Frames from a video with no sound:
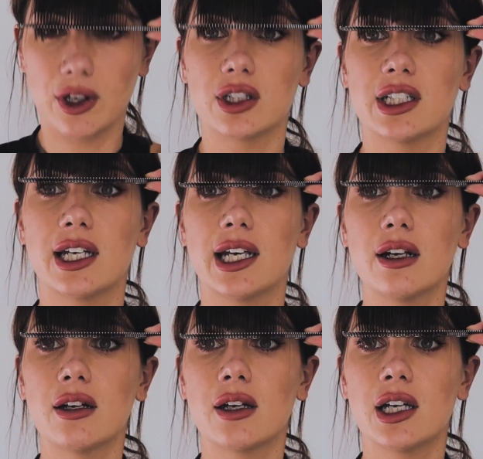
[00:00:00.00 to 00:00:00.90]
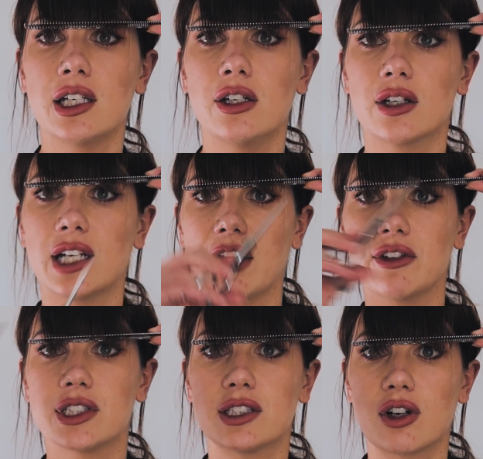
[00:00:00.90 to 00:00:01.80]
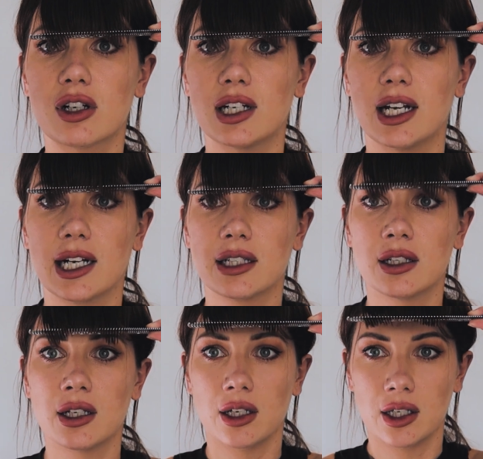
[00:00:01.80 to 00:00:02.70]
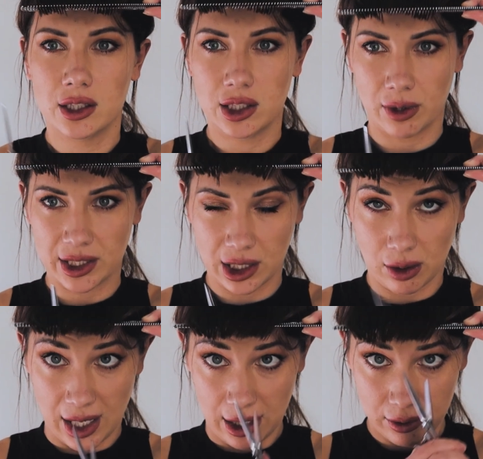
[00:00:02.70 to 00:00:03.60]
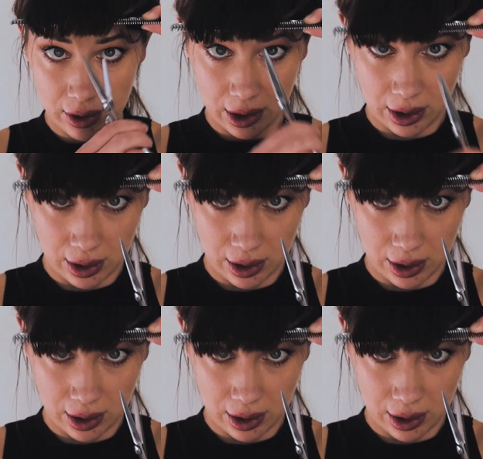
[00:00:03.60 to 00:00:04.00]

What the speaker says: you cut it here, you're going to have a stronger line. So as I go out,